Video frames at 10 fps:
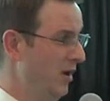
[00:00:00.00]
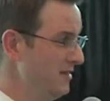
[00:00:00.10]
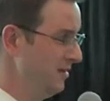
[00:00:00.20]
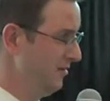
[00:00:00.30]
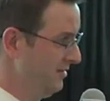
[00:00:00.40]

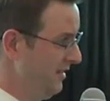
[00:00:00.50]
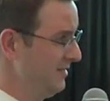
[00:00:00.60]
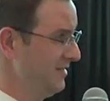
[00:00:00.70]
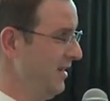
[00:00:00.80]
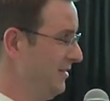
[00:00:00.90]
right to your
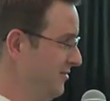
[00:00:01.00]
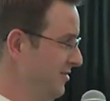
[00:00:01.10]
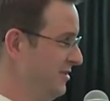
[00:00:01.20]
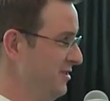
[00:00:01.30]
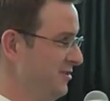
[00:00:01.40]
intestines
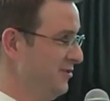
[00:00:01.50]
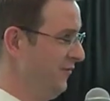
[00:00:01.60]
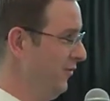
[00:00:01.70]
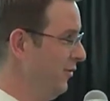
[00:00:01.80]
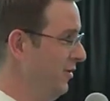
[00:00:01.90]
to digest your
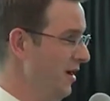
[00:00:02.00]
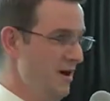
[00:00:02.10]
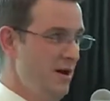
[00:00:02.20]
food.